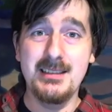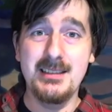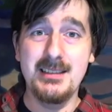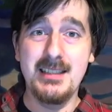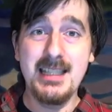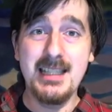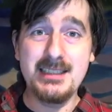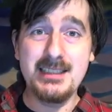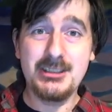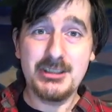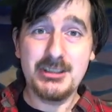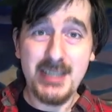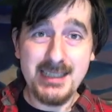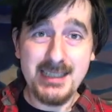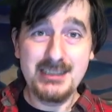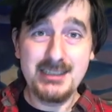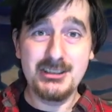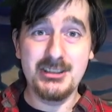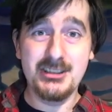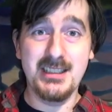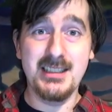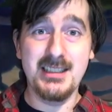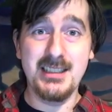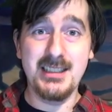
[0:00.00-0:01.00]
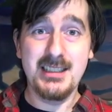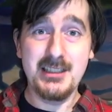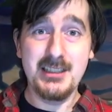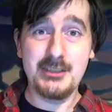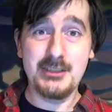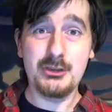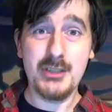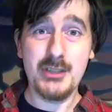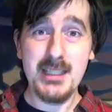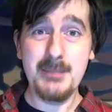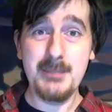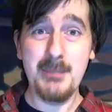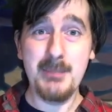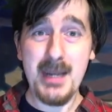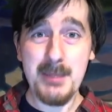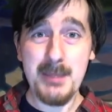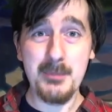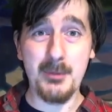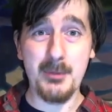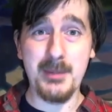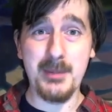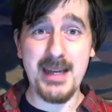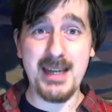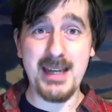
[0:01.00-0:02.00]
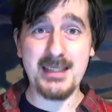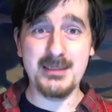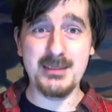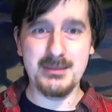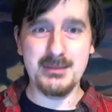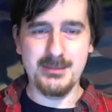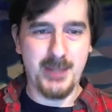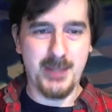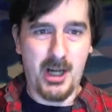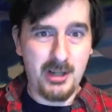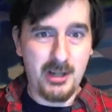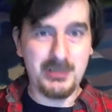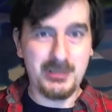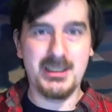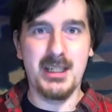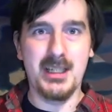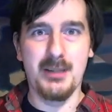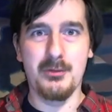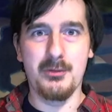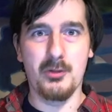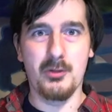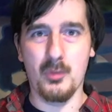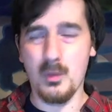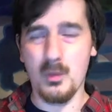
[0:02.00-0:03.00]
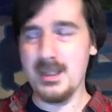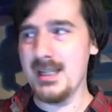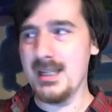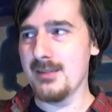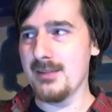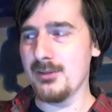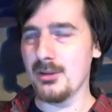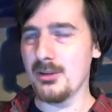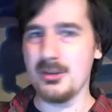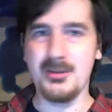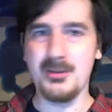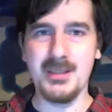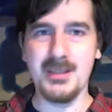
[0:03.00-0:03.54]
They changed it in the trade paperback, hardcover, whatever.